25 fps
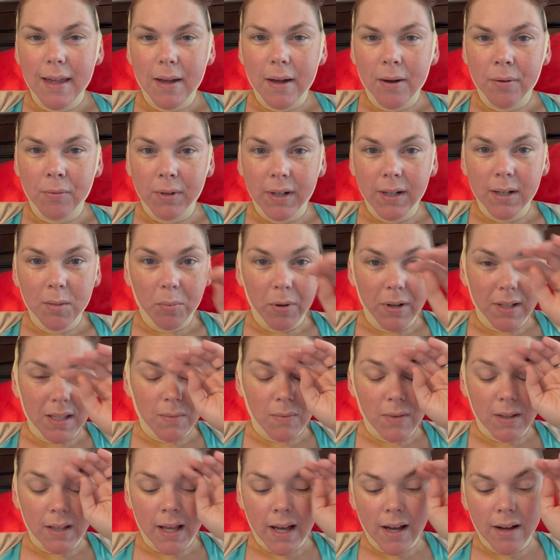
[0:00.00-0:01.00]
I wanted to point
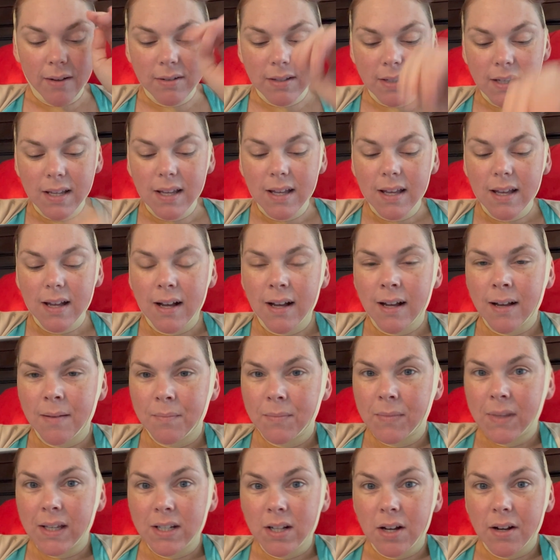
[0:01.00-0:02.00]
something out. Um,
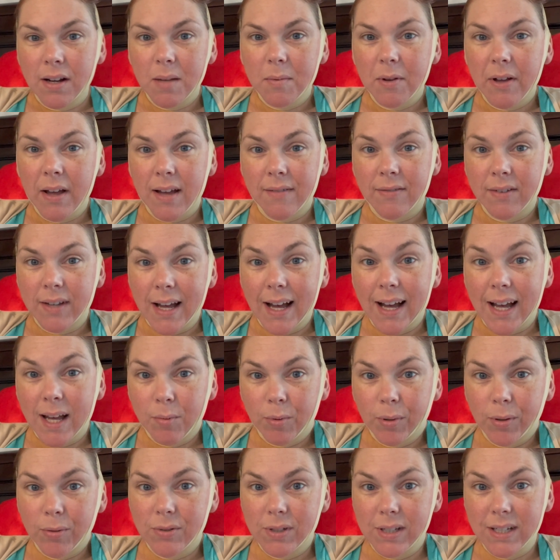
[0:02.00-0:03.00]
they talk about having a high
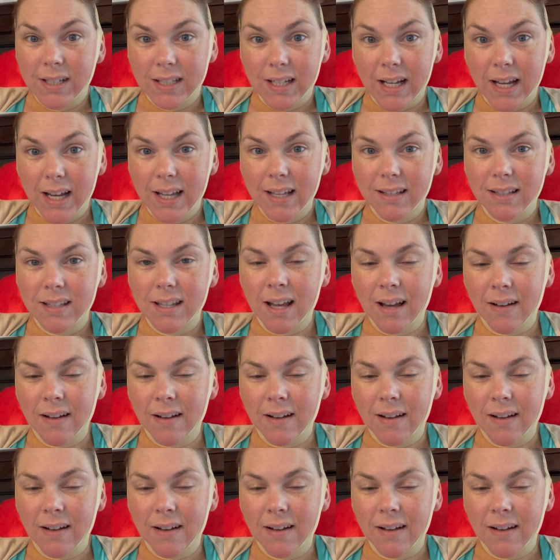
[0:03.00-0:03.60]
protein diet